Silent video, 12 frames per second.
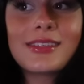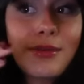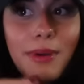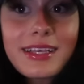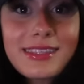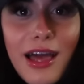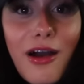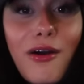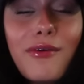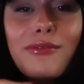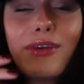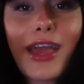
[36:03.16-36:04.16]
to
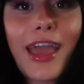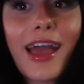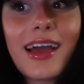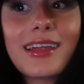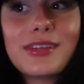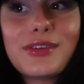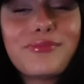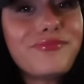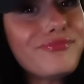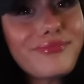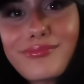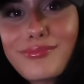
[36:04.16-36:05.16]
myself. And
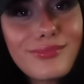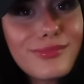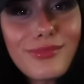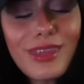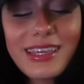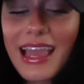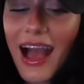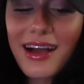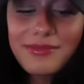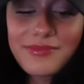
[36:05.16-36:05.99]
yeah,